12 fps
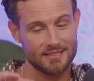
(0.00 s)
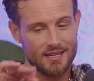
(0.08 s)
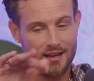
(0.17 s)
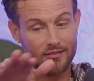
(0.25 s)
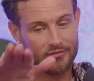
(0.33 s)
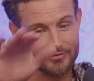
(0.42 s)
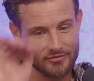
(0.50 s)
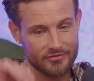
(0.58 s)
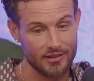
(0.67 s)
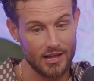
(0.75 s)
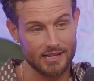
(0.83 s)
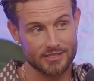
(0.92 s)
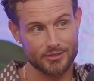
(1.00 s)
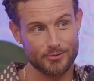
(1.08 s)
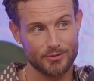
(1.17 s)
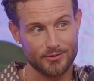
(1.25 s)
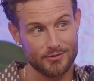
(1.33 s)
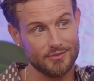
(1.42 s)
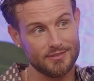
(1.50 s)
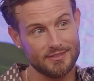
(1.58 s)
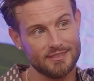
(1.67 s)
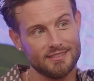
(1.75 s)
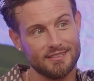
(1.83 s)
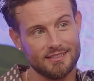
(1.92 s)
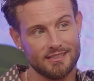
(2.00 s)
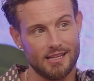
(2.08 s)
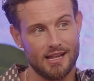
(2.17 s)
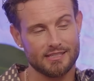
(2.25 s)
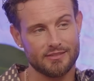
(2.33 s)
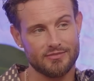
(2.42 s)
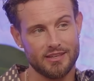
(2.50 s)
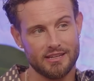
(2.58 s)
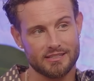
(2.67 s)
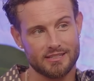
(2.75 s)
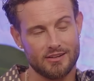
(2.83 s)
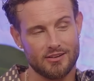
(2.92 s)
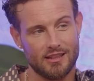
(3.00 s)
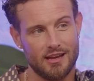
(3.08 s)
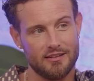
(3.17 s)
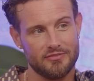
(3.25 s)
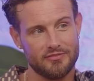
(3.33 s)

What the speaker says: dove flies through lots of things in our life.